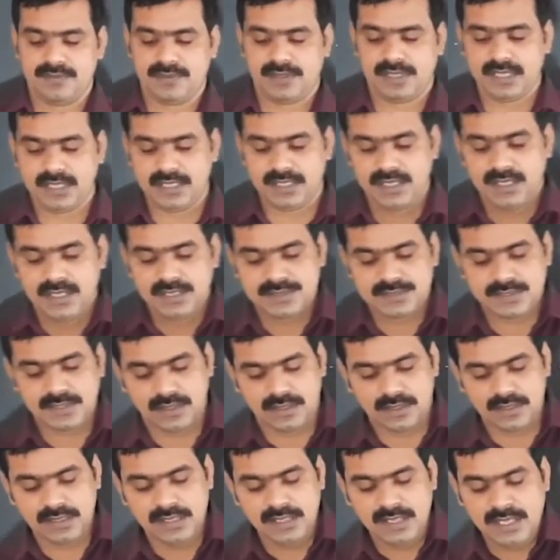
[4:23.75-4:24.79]
Okay,
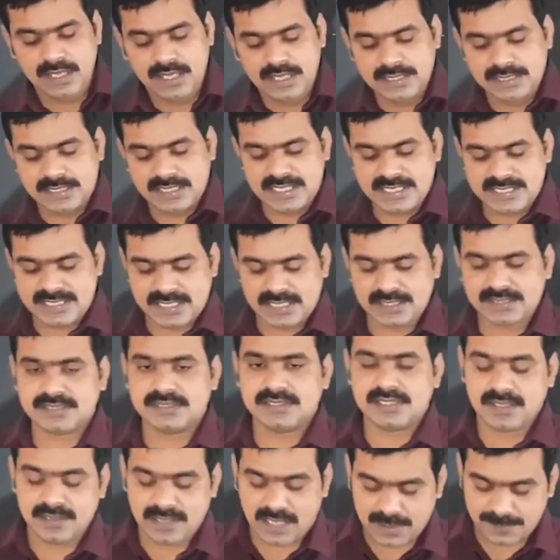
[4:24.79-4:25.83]
so these are
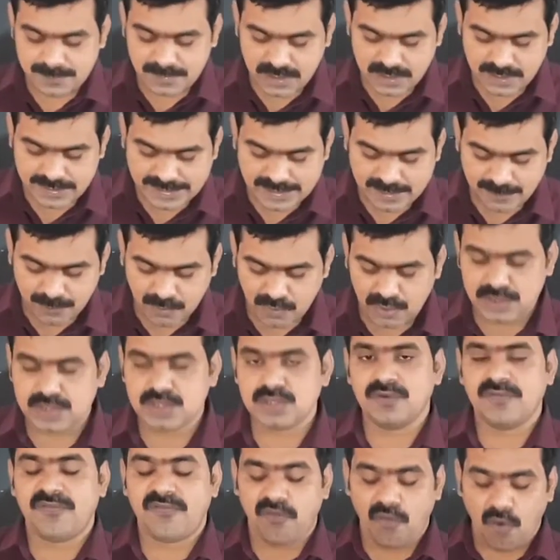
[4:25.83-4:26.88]
about
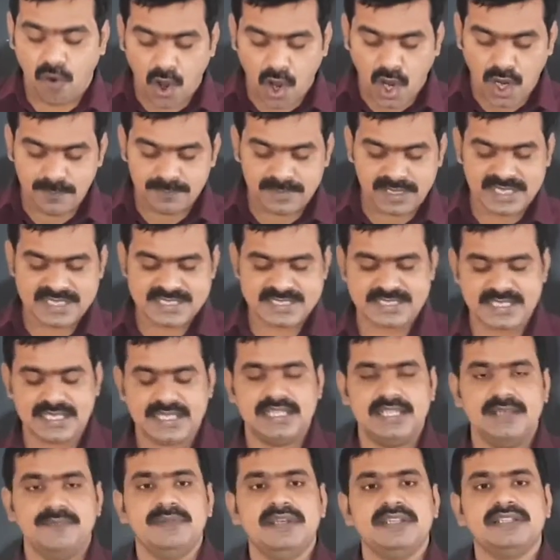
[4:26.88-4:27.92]
to form as a
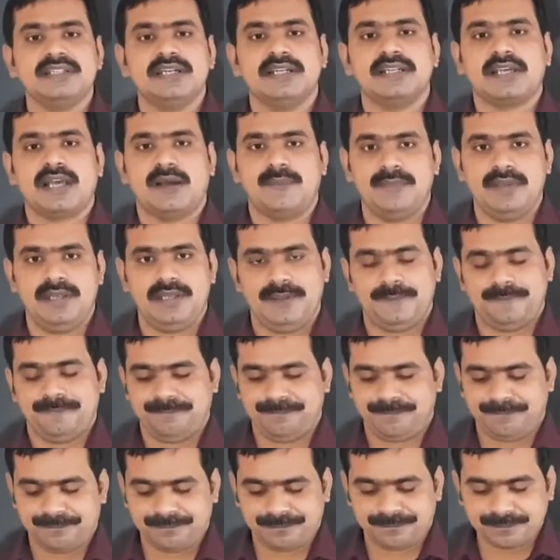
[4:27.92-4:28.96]
limited company.
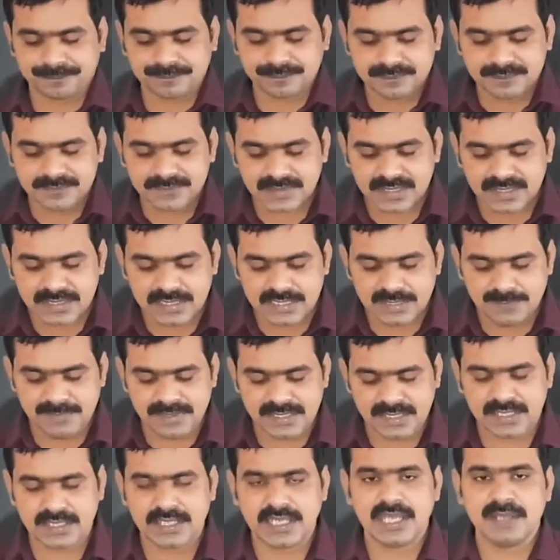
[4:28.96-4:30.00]

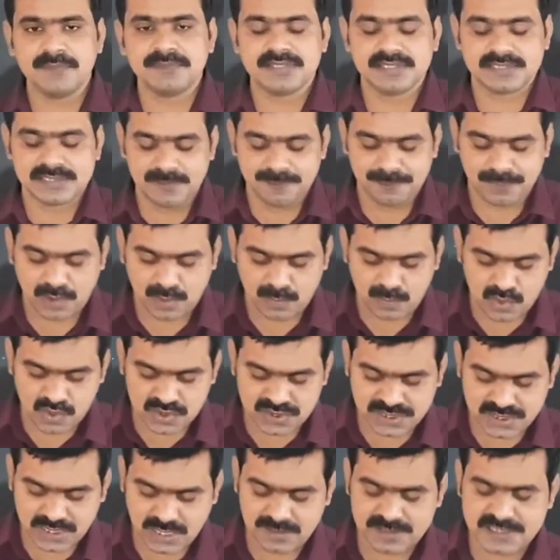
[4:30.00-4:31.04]
Limited aims at the
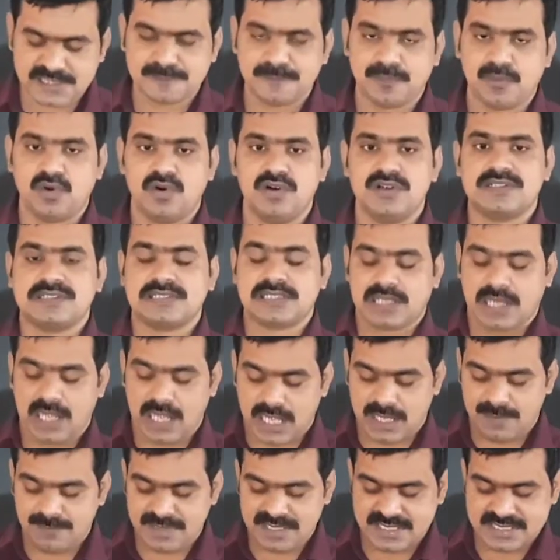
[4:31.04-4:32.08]
promotion of sports,
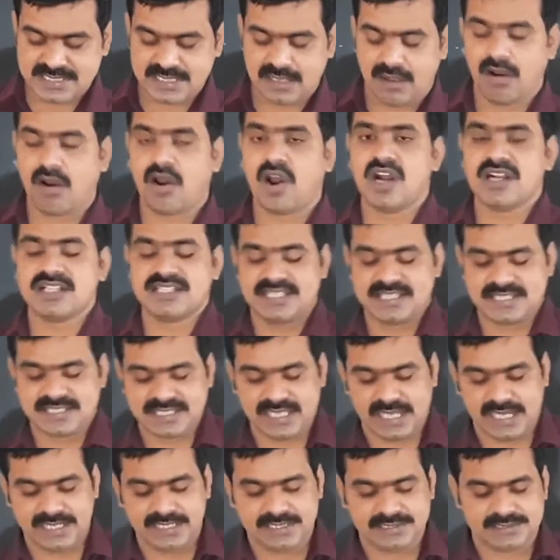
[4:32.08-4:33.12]
commerce, arts,
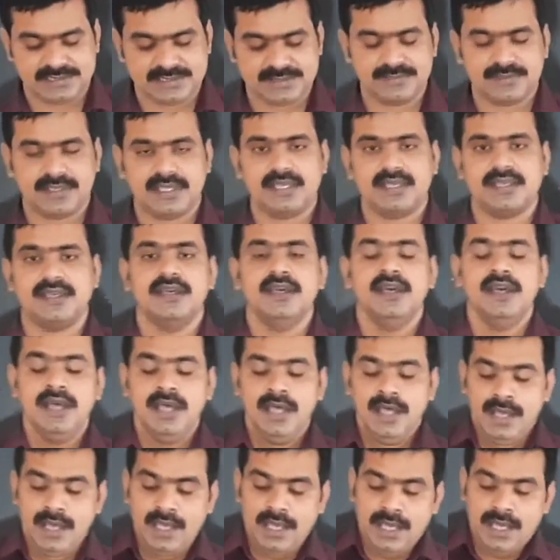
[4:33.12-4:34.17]
science. Okay.
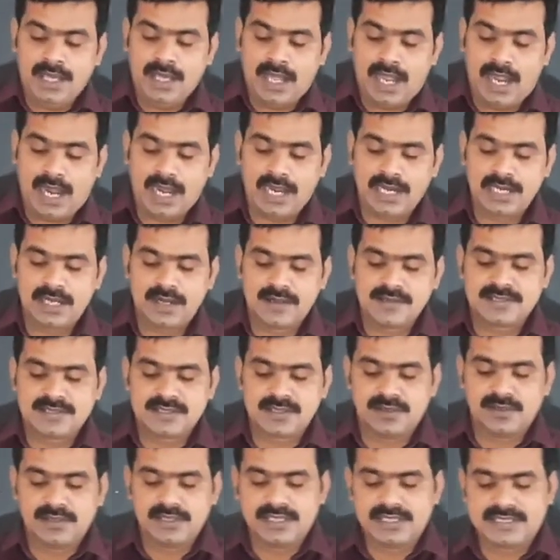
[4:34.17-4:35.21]
And
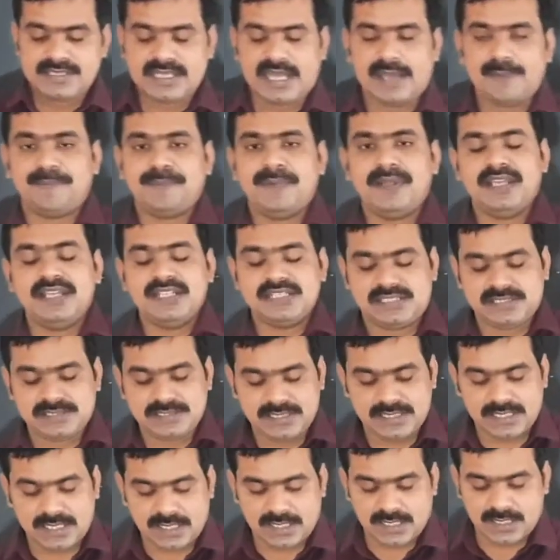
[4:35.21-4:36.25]
also it applies
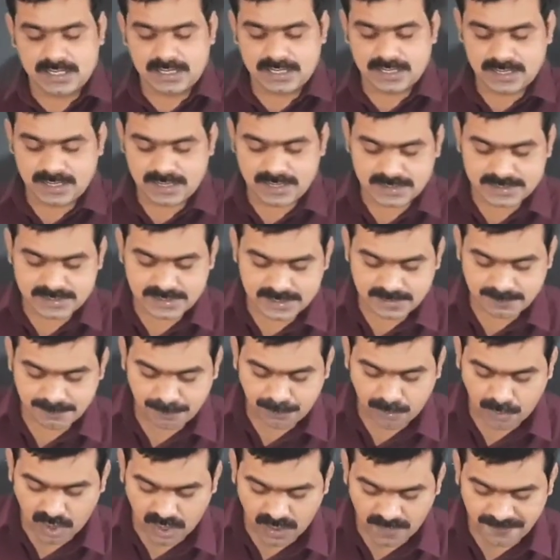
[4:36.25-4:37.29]
the
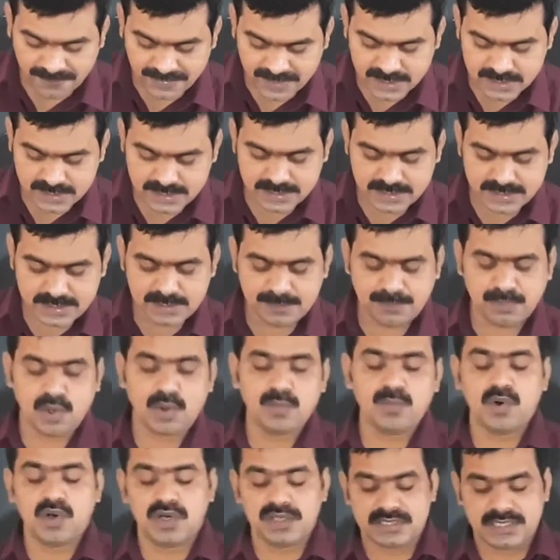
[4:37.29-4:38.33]
profit in
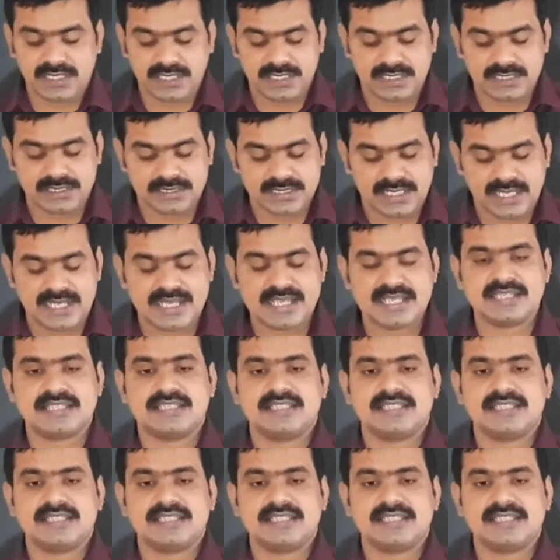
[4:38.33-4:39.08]
promoting the